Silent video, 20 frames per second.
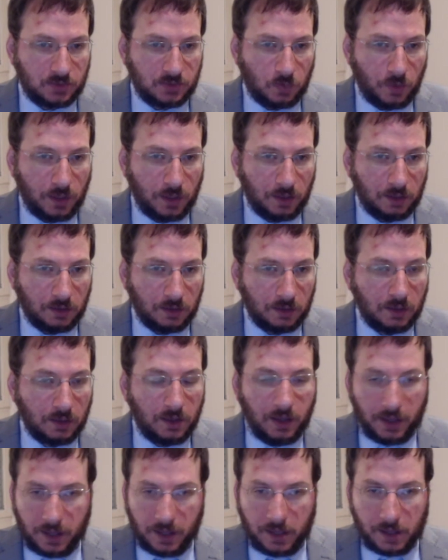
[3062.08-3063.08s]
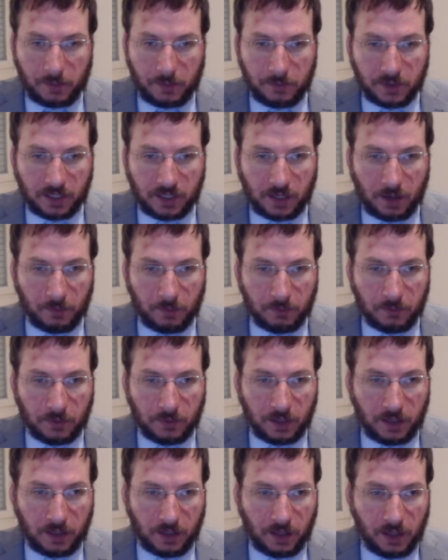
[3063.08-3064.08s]
will become
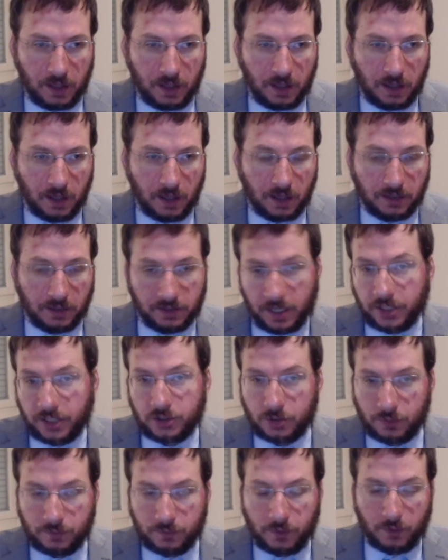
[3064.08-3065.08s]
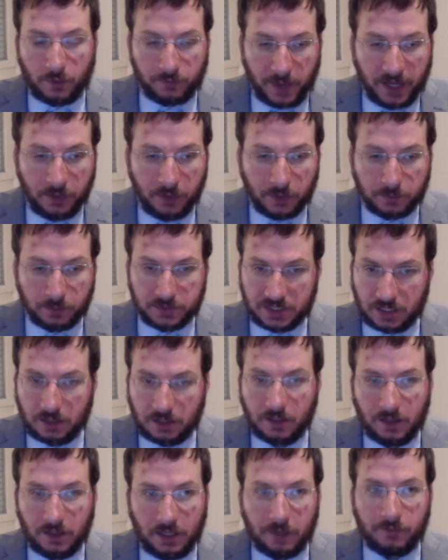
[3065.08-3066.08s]
in danger of bankruptcy
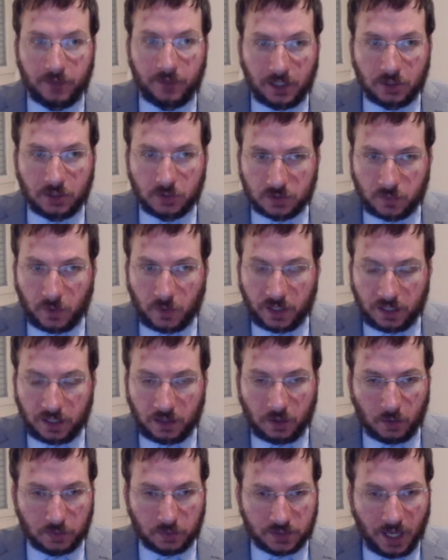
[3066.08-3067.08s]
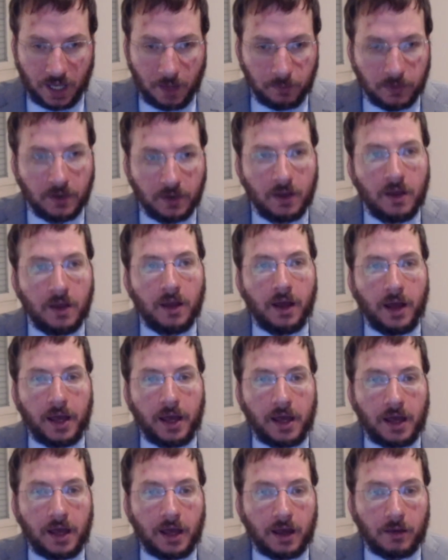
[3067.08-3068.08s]
if the interest rate goes up.
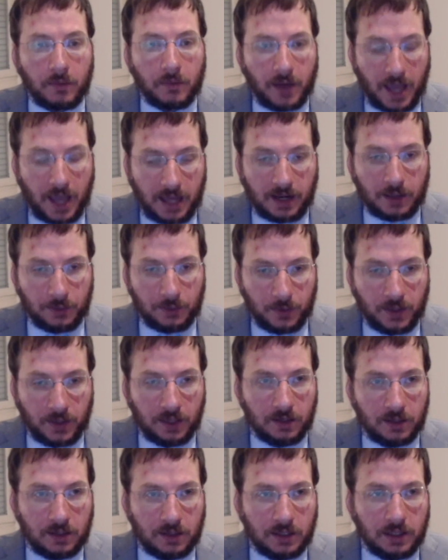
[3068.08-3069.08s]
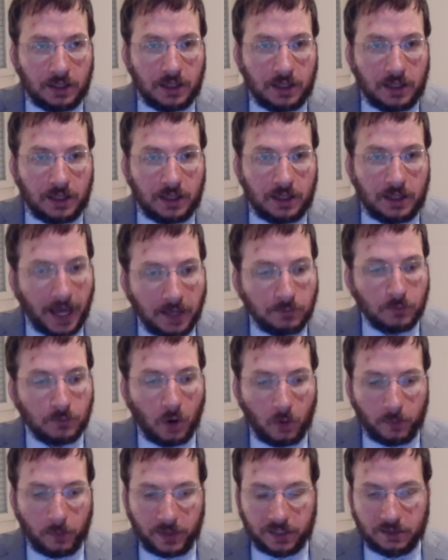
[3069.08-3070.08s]
And I think in that
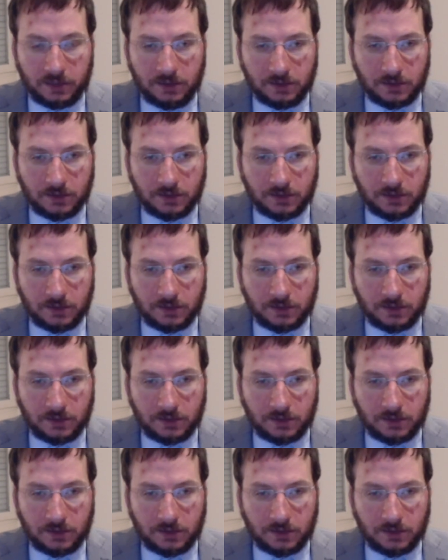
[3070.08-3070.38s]
moment,